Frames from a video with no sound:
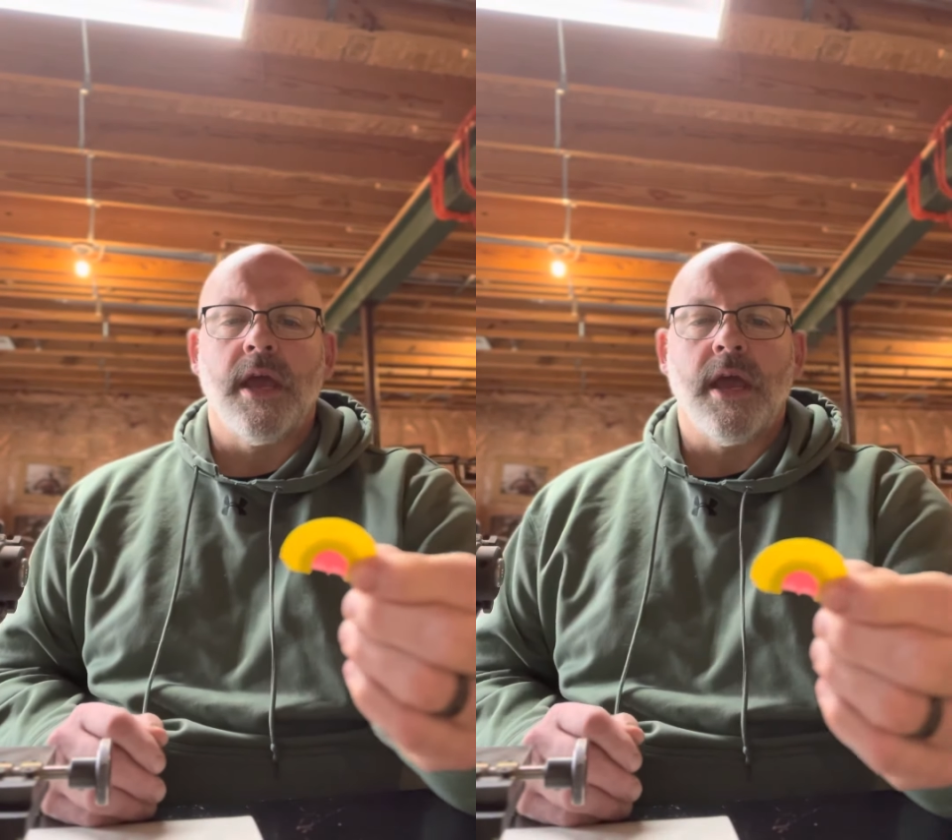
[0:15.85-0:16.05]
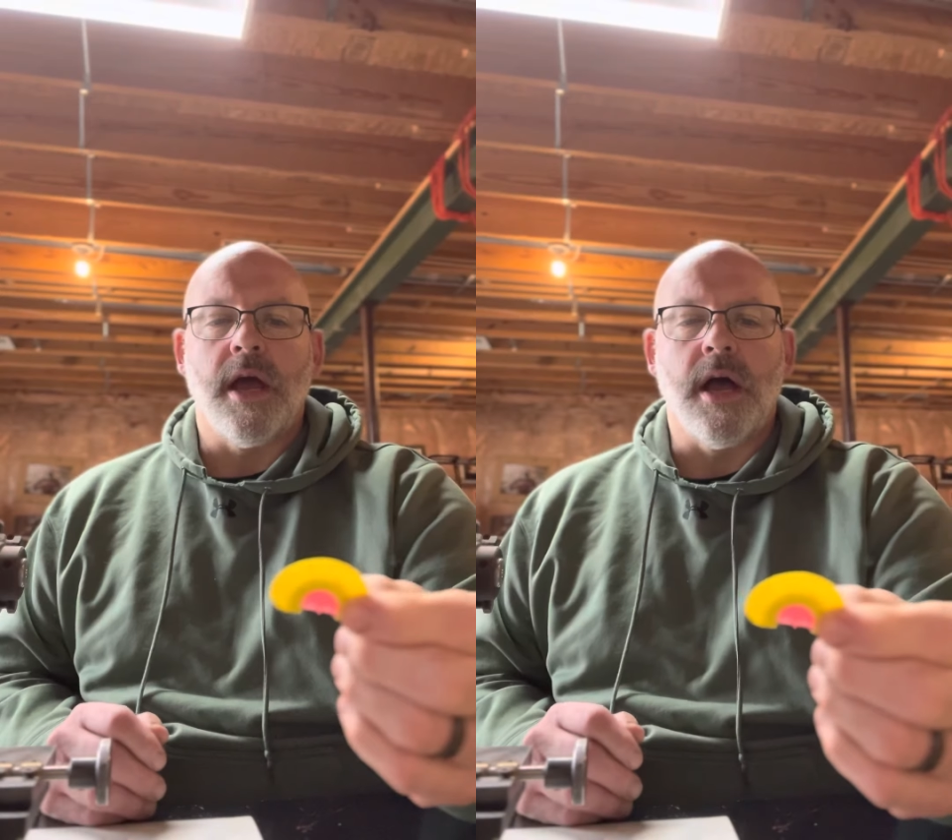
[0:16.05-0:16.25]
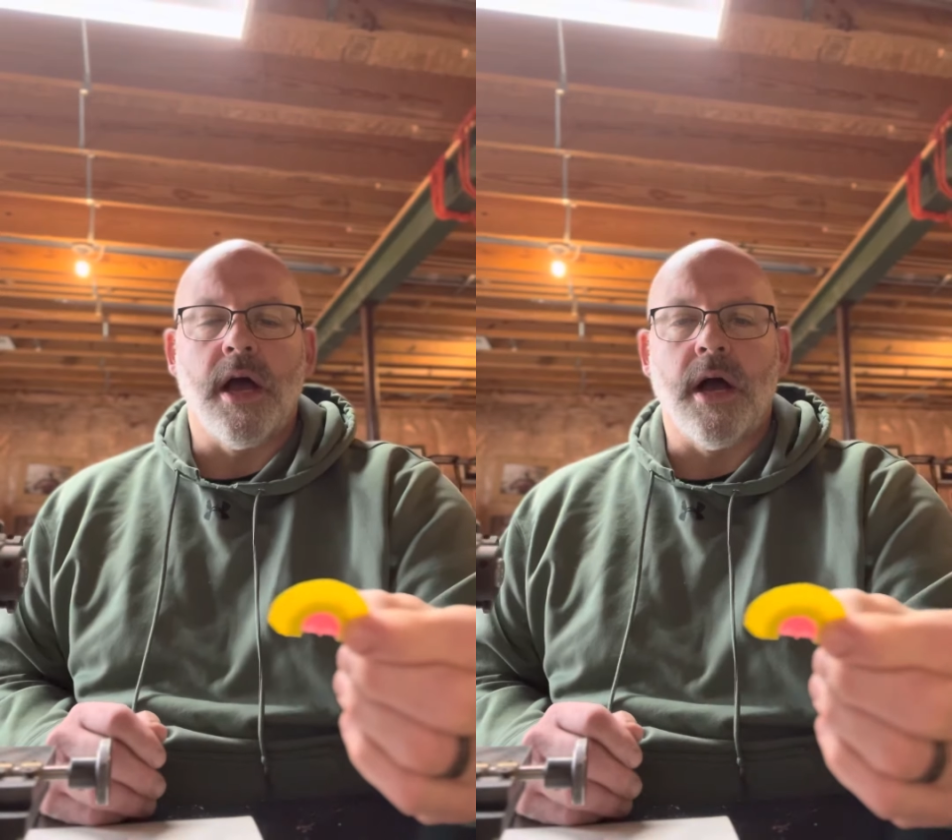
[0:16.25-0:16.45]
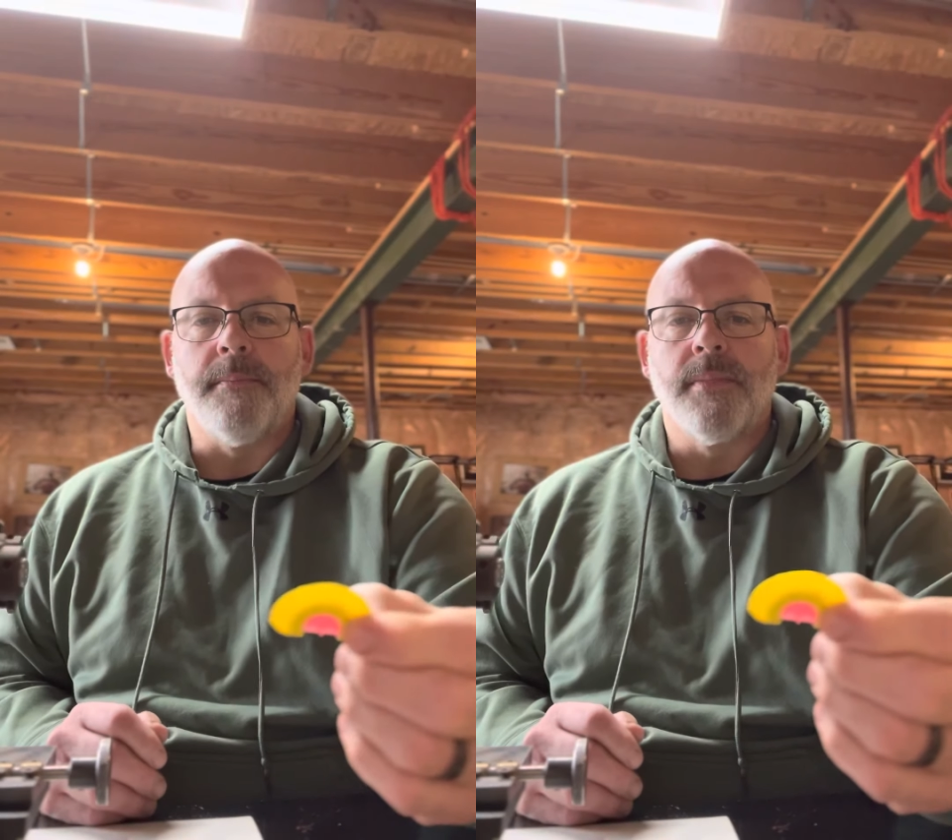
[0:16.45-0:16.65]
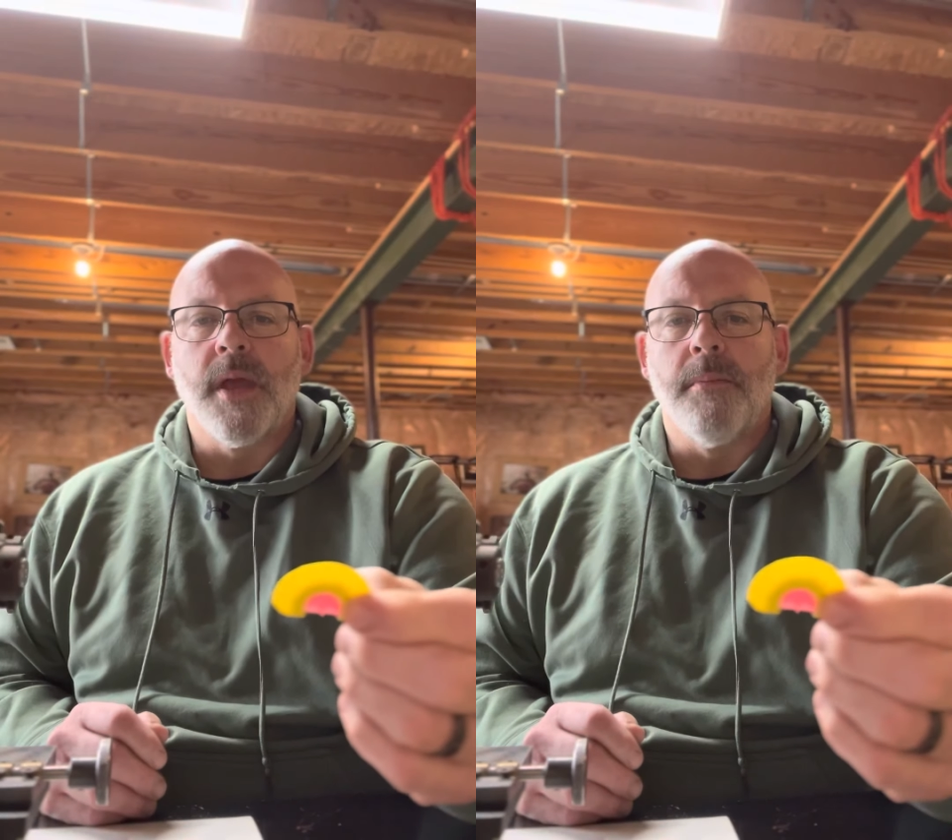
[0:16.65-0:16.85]

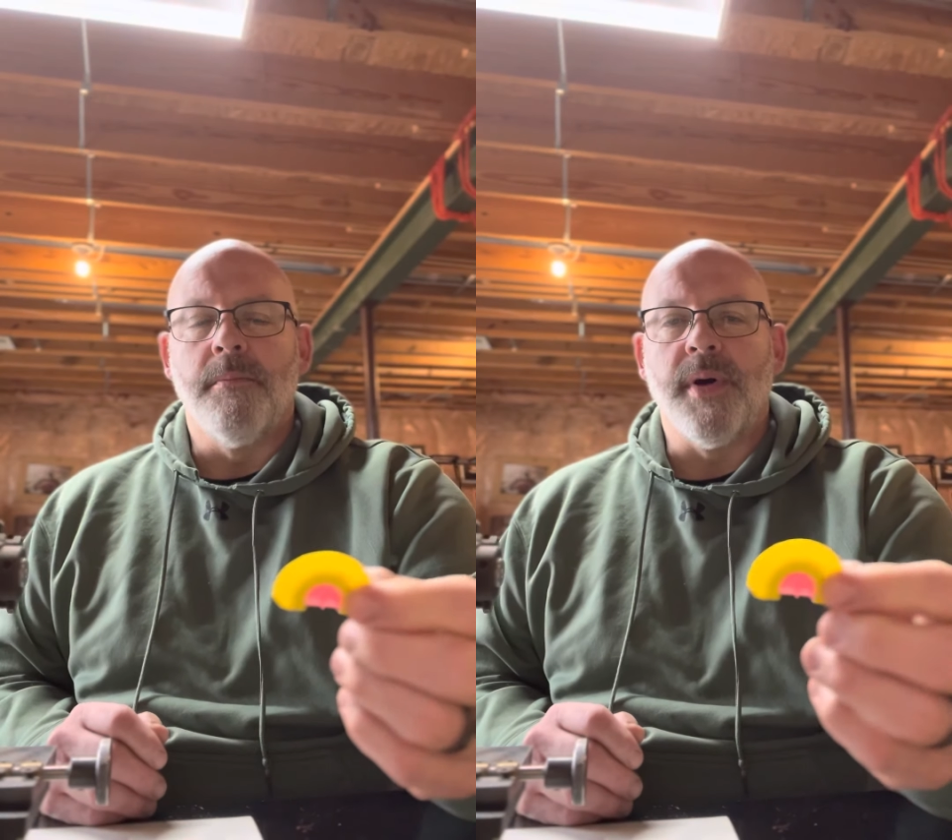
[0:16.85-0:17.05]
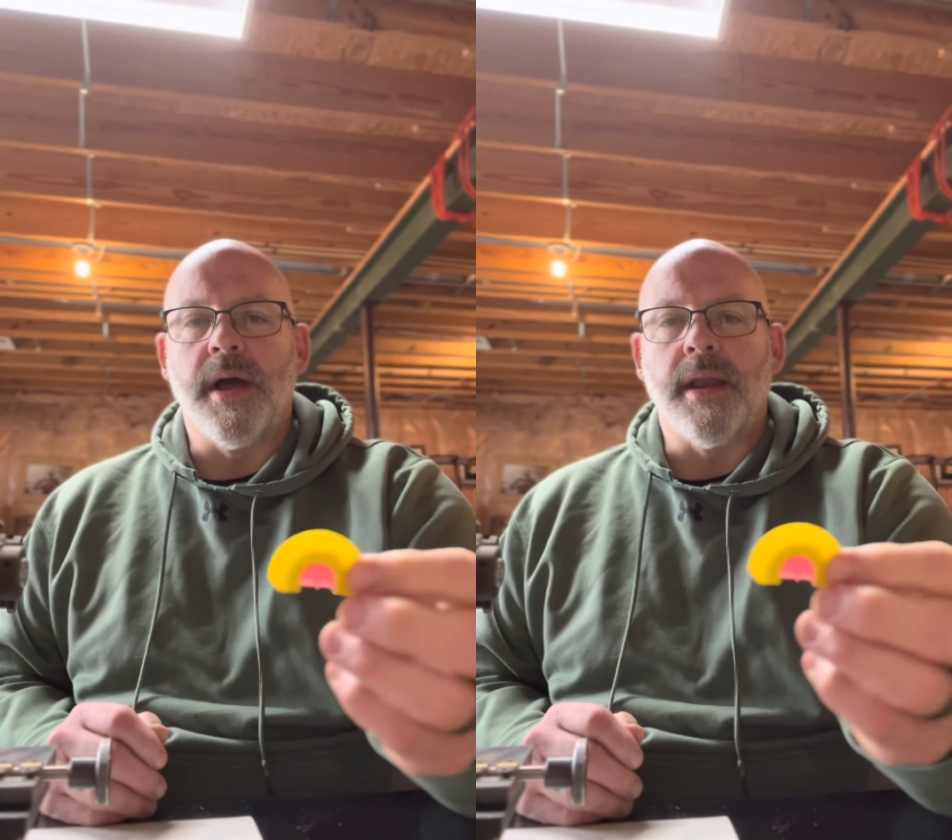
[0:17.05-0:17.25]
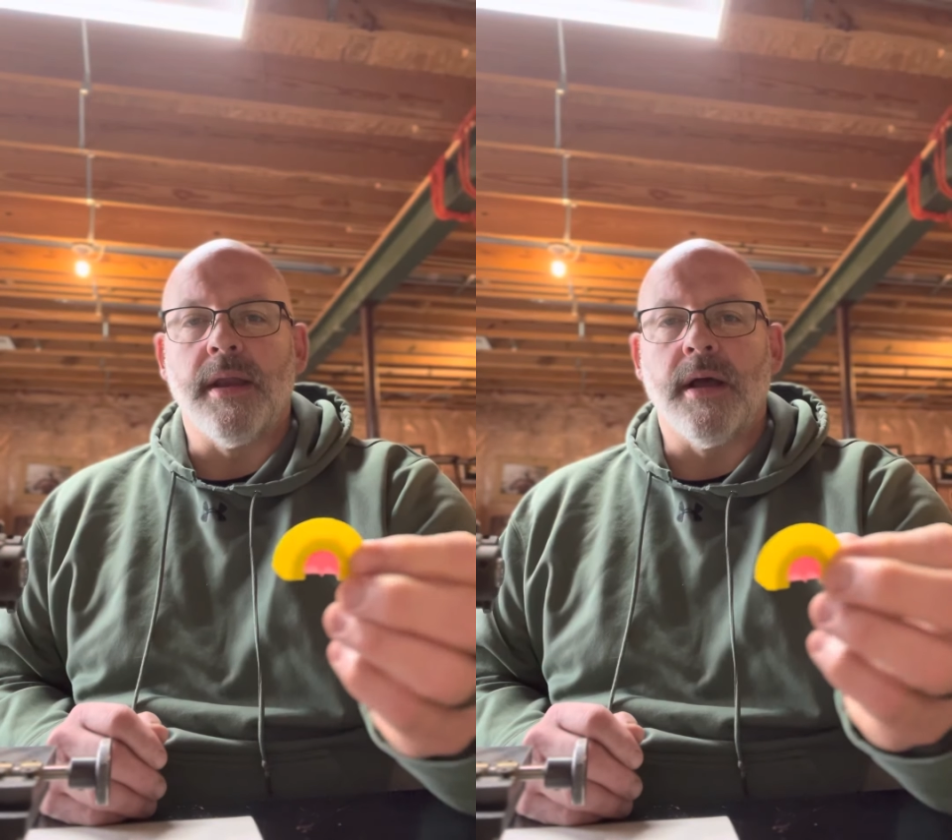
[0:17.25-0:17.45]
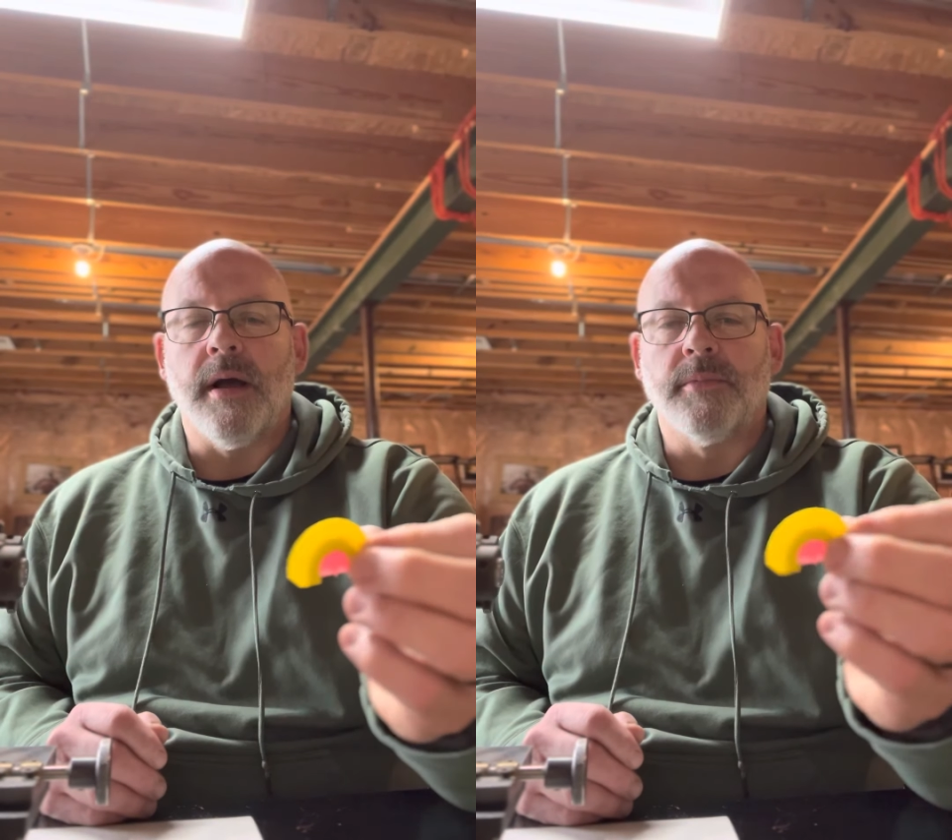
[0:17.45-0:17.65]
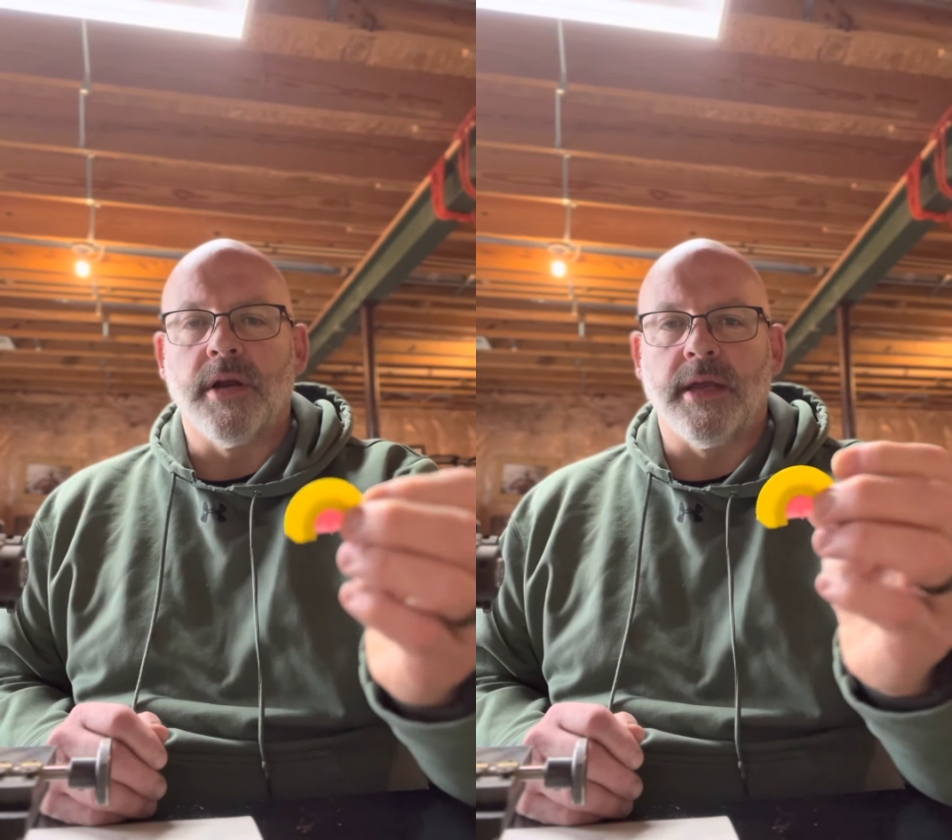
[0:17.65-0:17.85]
But
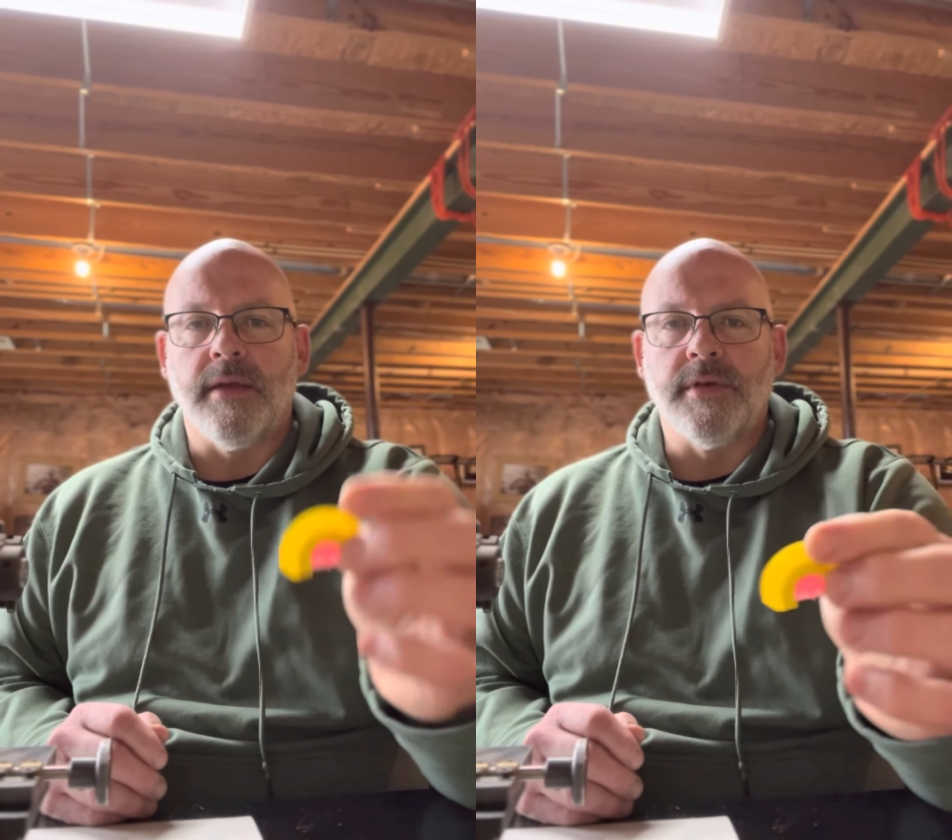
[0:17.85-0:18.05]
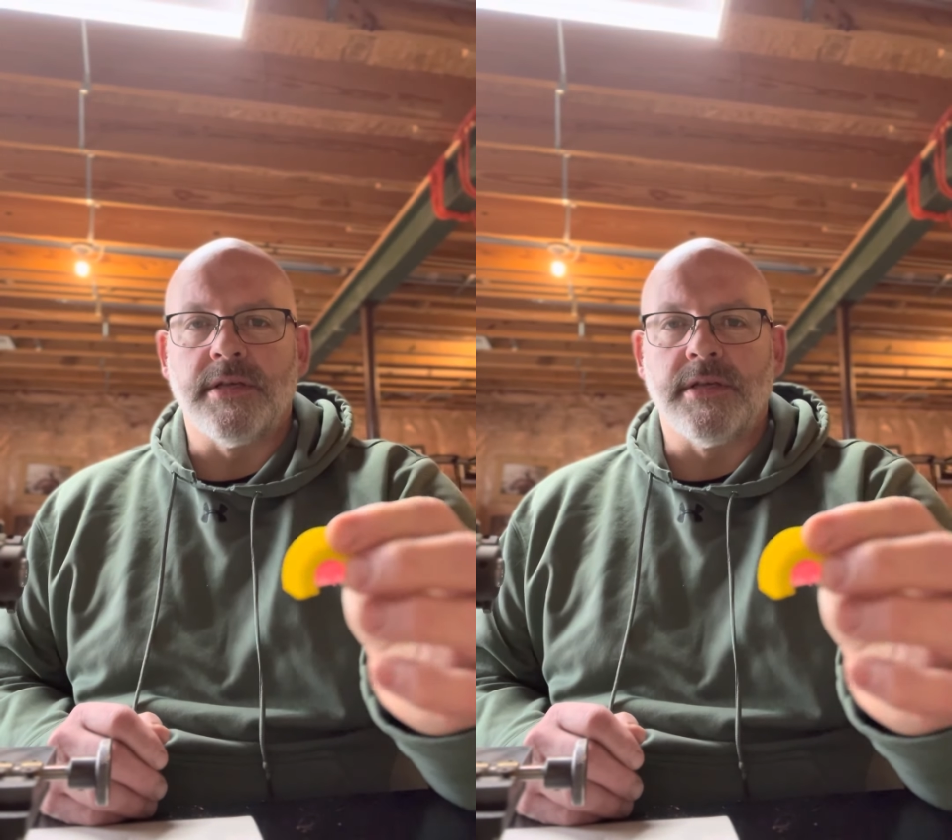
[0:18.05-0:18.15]
I'm going to give you